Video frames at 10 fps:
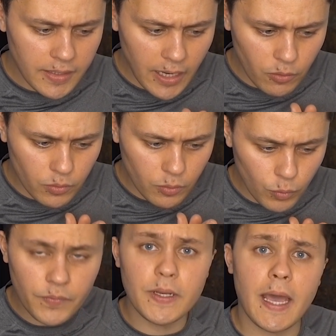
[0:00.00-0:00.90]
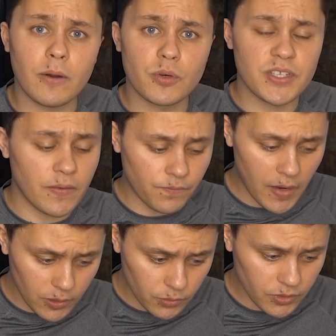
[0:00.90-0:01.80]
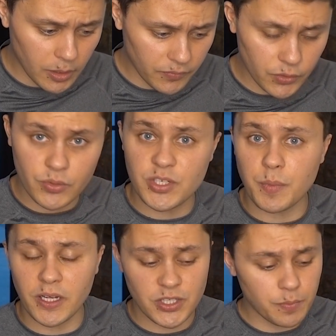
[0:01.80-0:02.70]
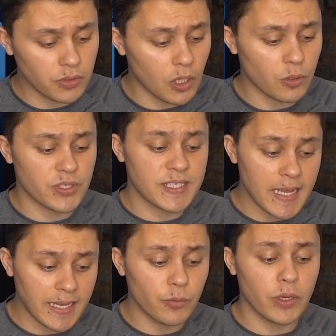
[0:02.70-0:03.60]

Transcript: Now, within hours, they followed up with response below saying,